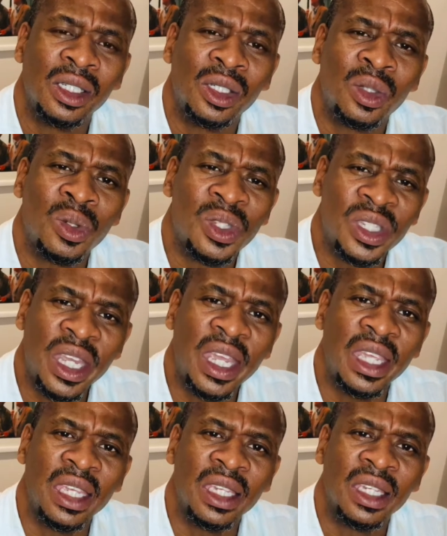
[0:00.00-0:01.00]
to stay
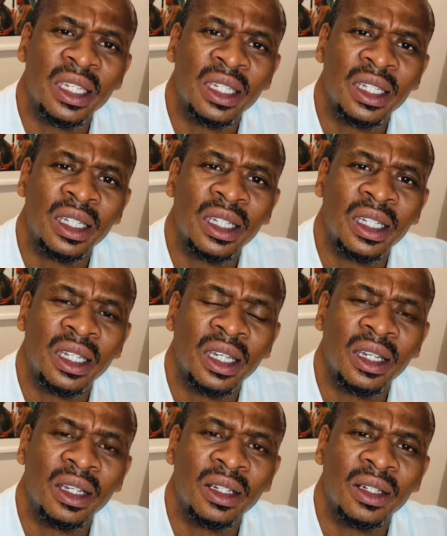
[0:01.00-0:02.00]

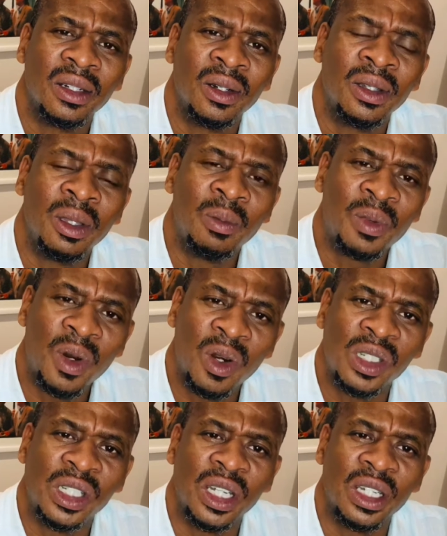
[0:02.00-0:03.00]
on the
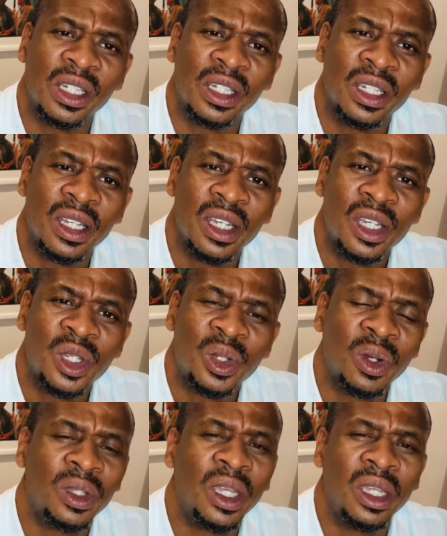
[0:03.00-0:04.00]
project.
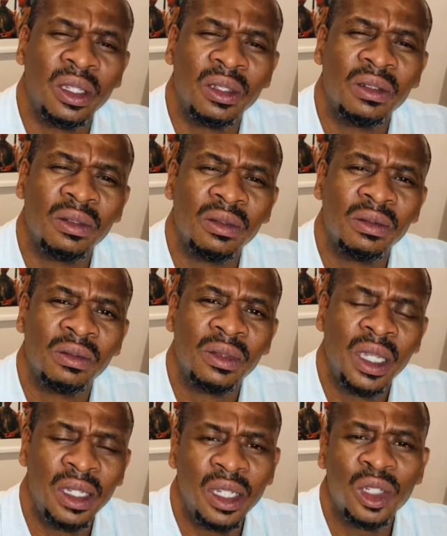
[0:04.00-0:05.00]
So they
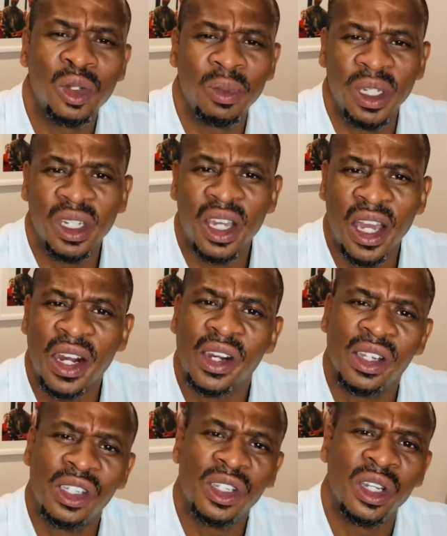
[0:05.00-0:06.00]
need to be
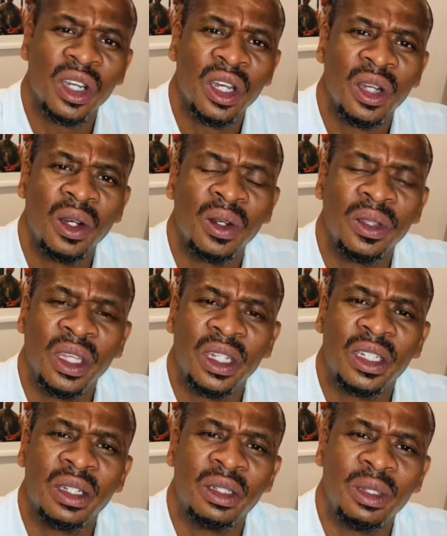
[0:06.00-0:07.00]
encouraged on that
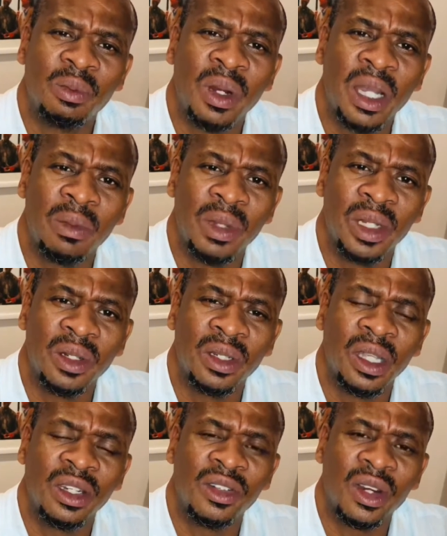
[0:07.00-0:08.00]
department, on
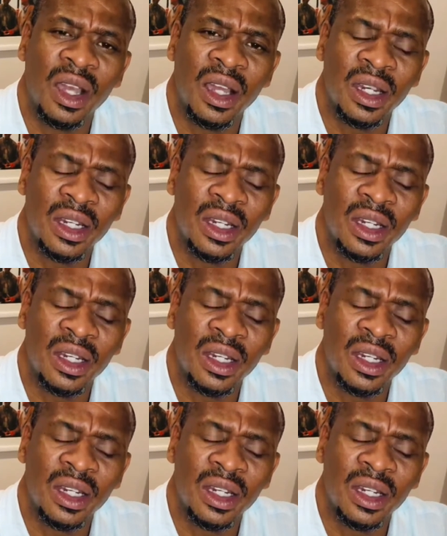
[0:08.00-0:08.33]
that regard.